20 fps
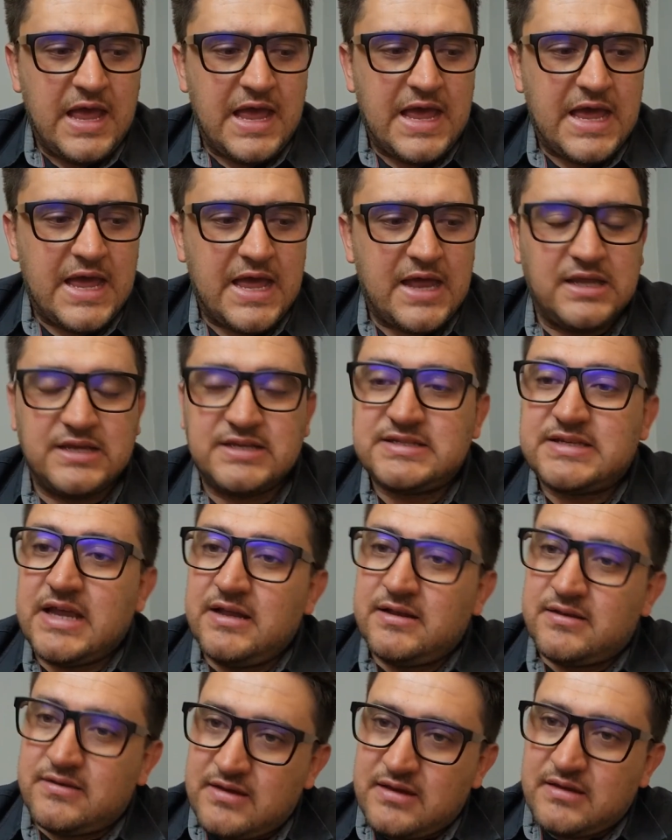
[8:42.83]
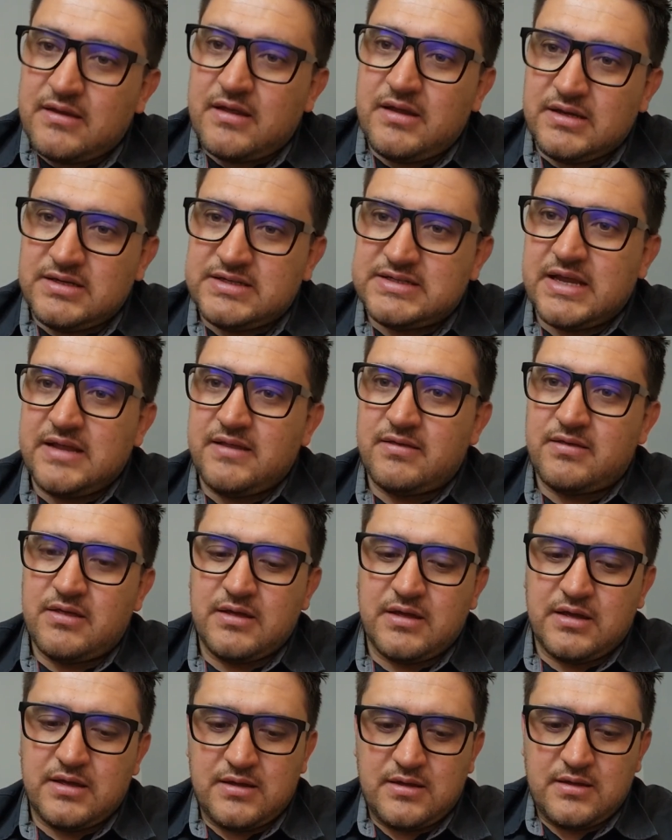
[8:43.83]
and he sent he sent
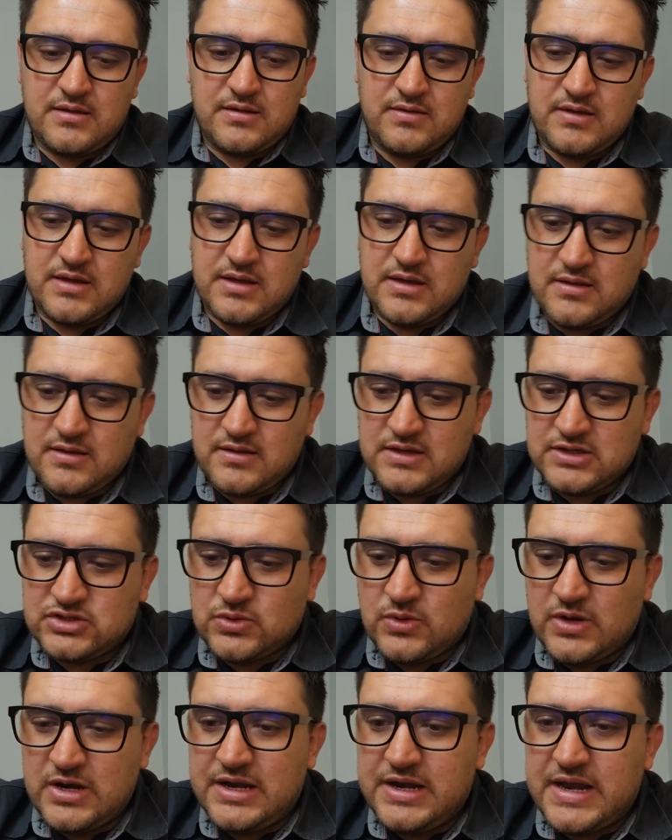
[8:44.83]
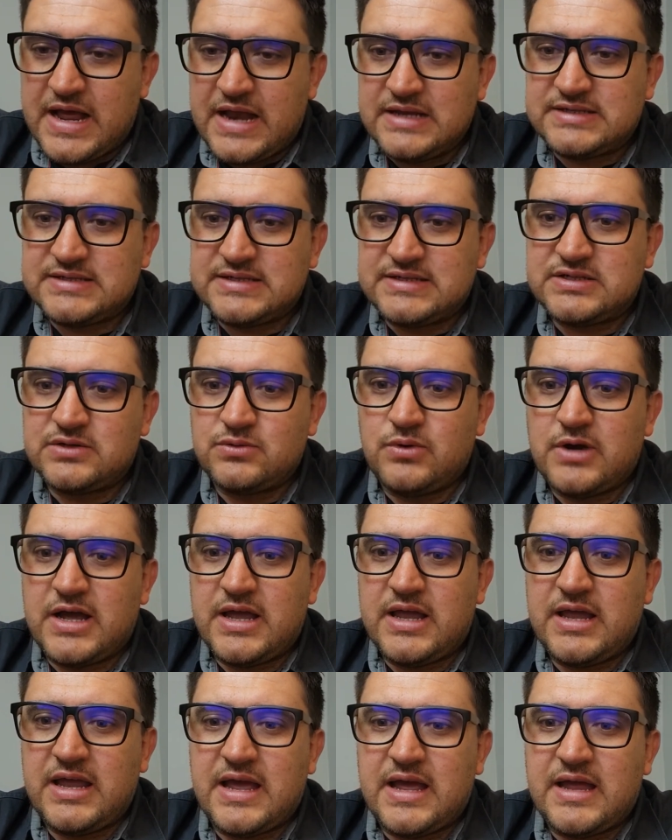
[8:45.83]
the, the the soil analysis
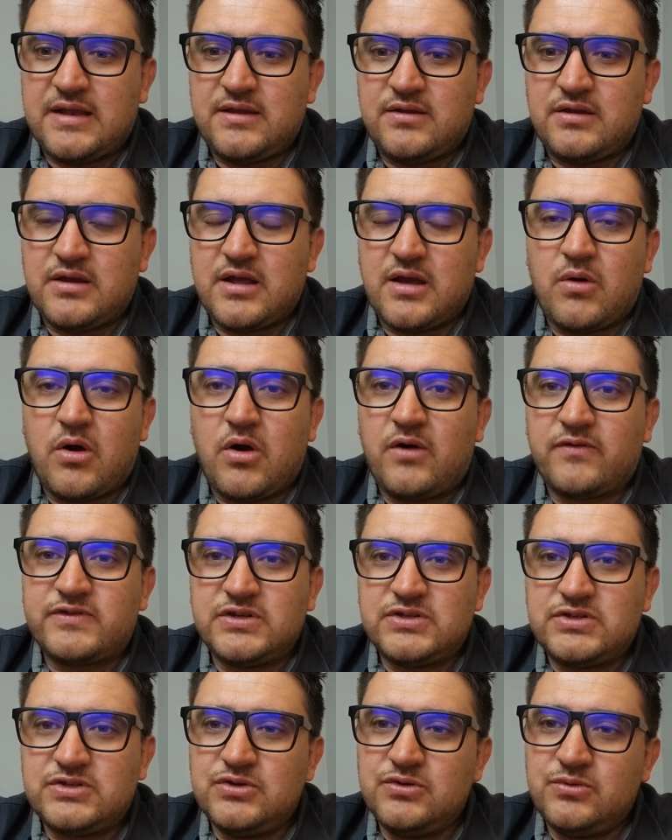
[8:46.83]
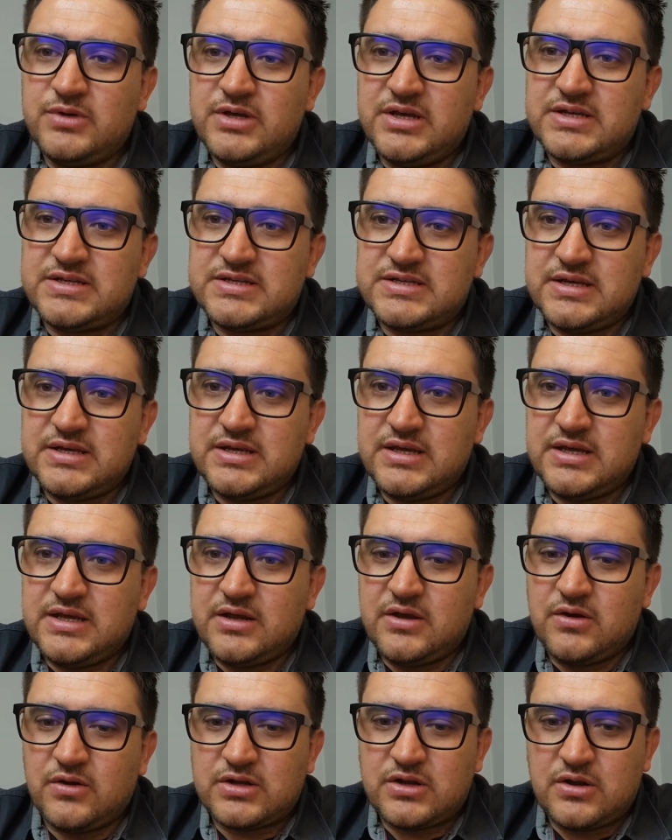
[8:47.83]
away. And you know, after two weeks, he
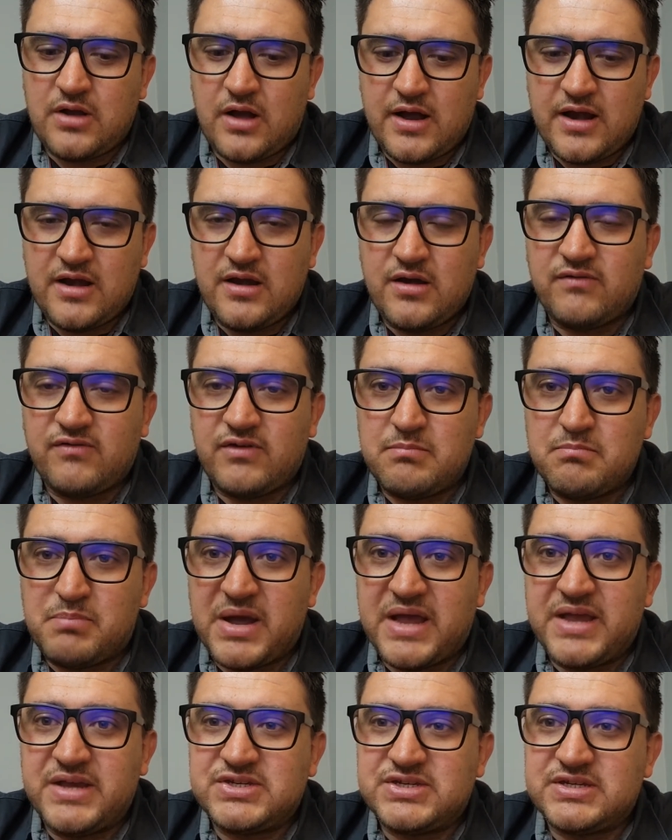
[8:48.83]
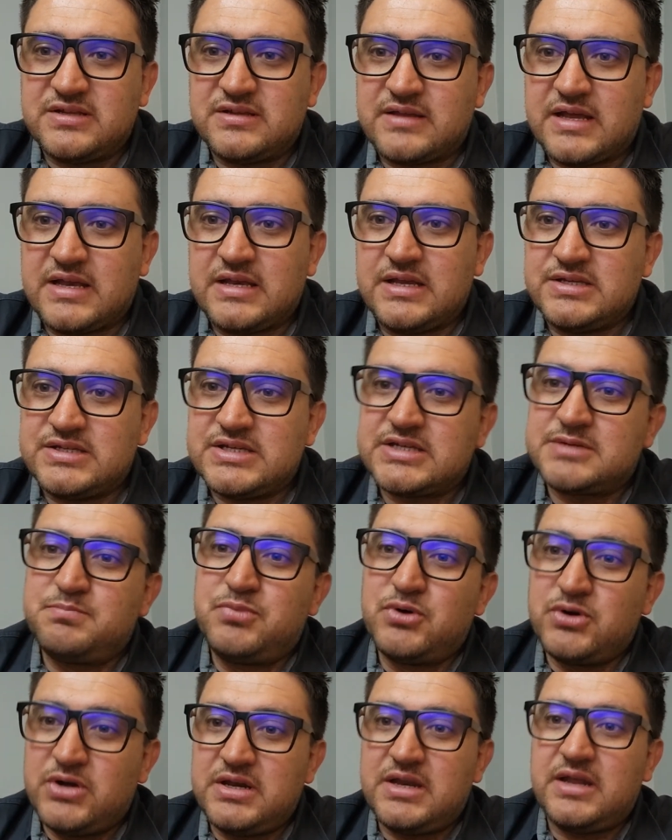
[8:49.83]
he got kind of impatient, and he just
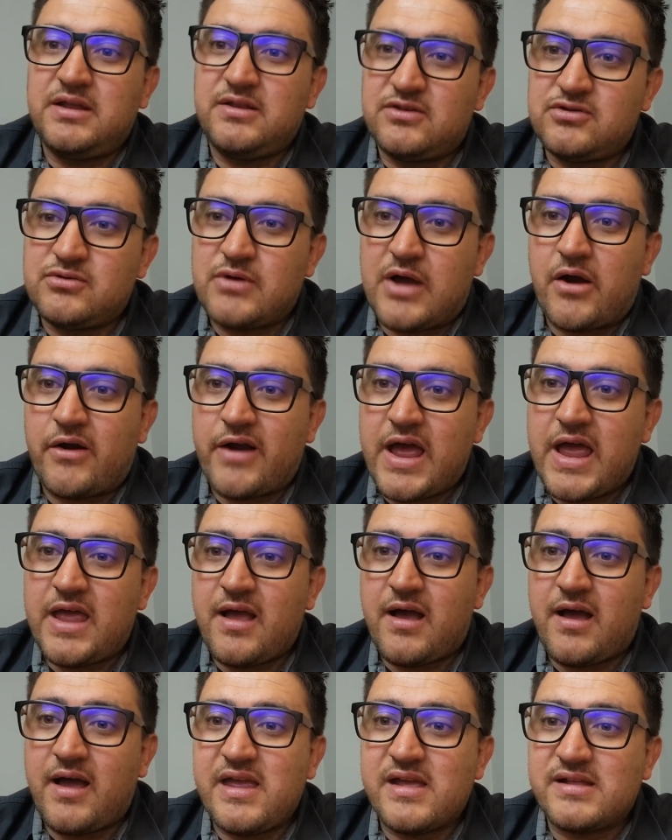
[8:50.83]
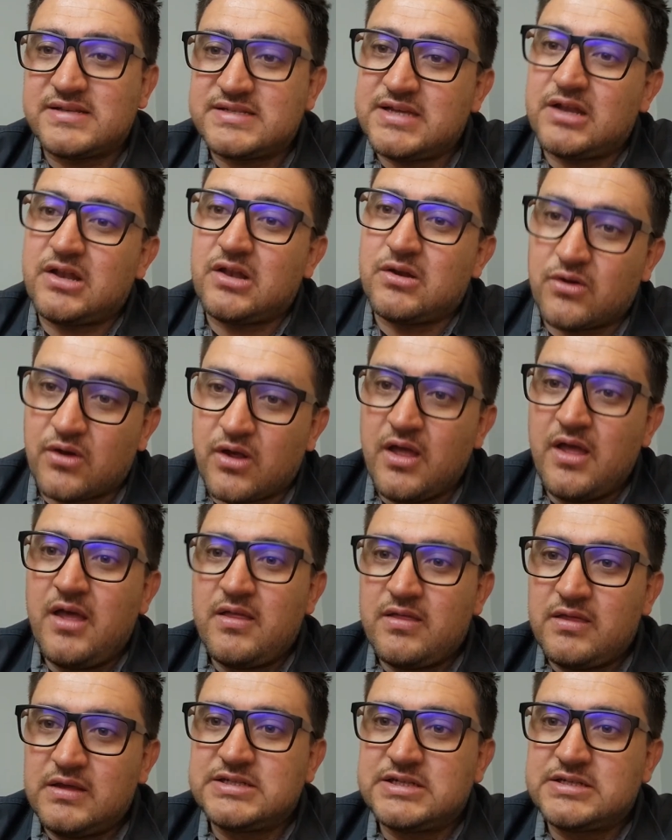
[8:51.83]
put it into our AI and said, "Look,
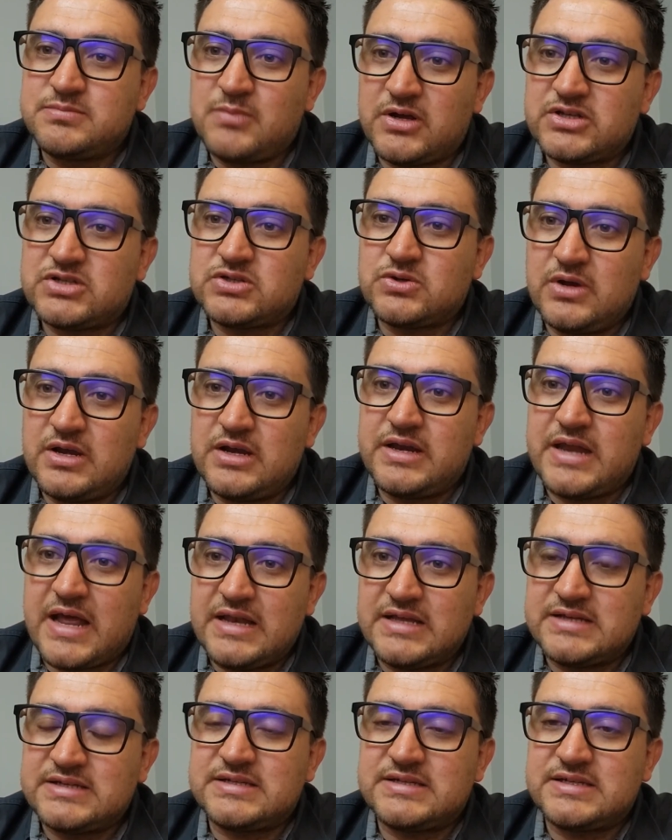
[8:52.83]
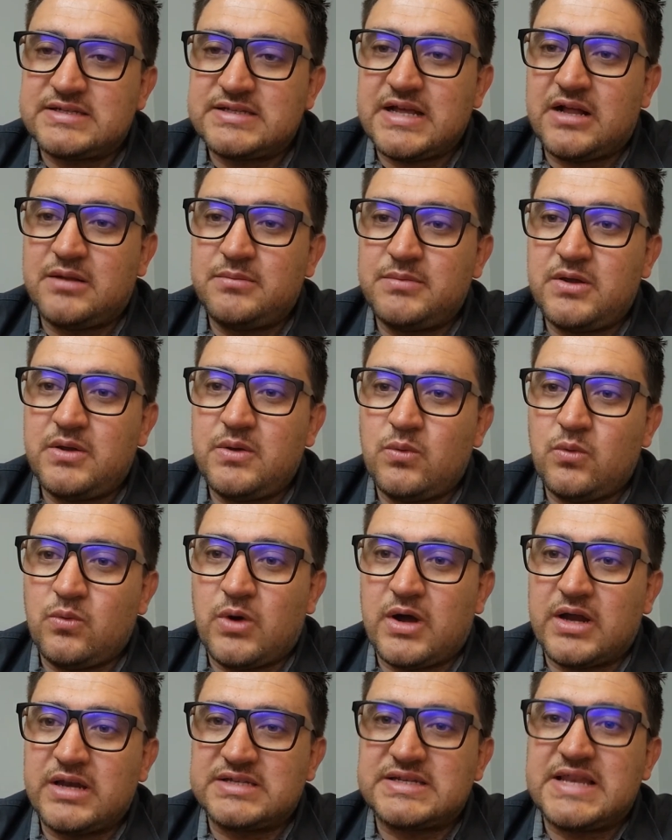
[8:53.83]
this is my soil analysis. Tell me
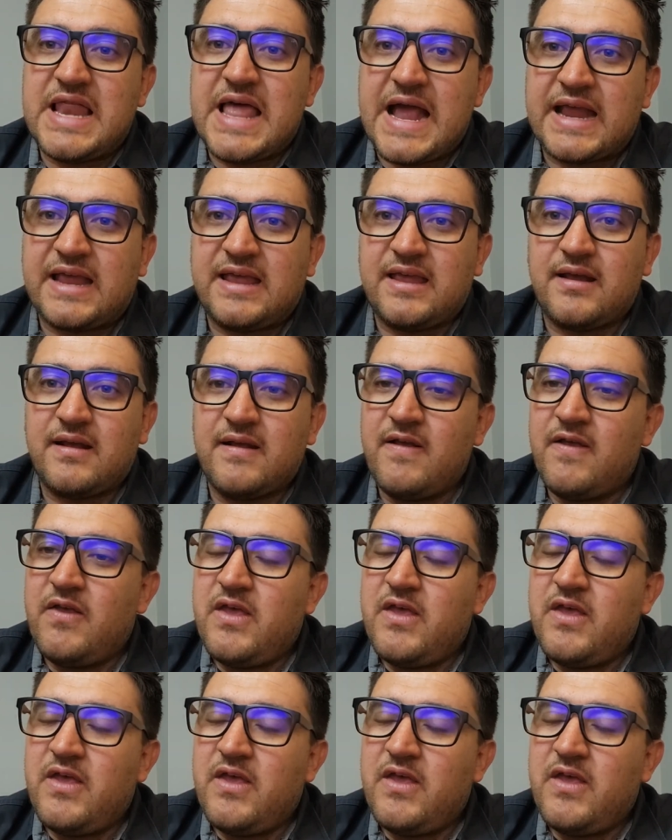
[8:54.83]
what is lacking,"